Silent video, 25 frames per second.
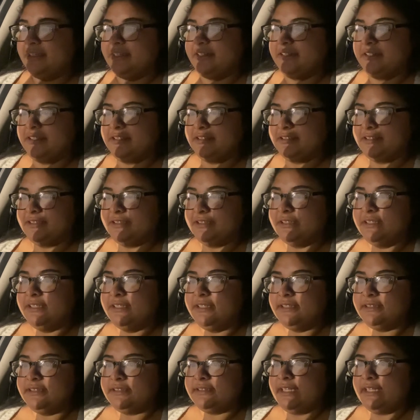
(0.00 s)
honor
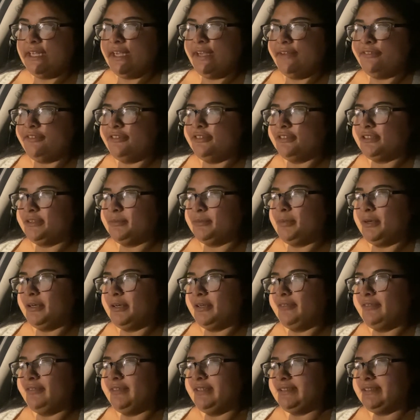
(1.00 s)
to have you as a part
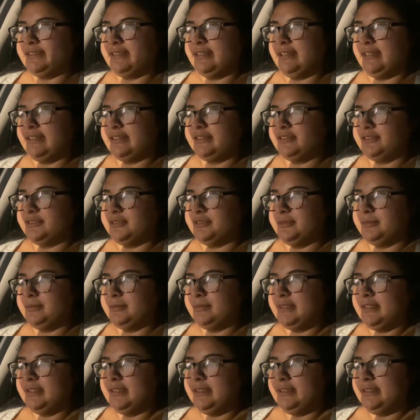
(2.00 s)
of this select group.
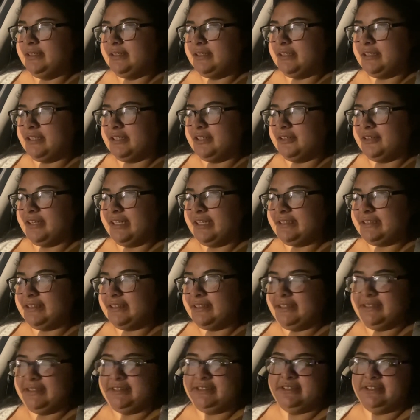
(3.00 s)

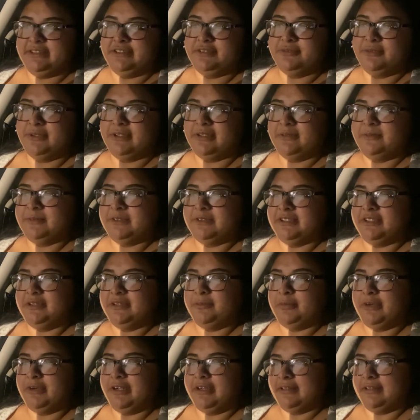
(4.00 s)
Congratulations. Welcome to the
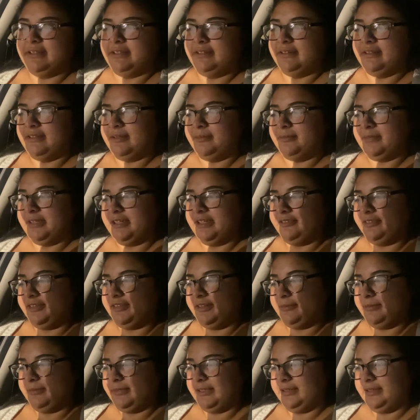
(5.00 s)
Bradley alumni
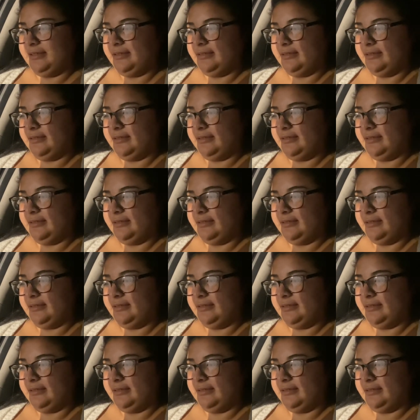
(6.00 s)
family."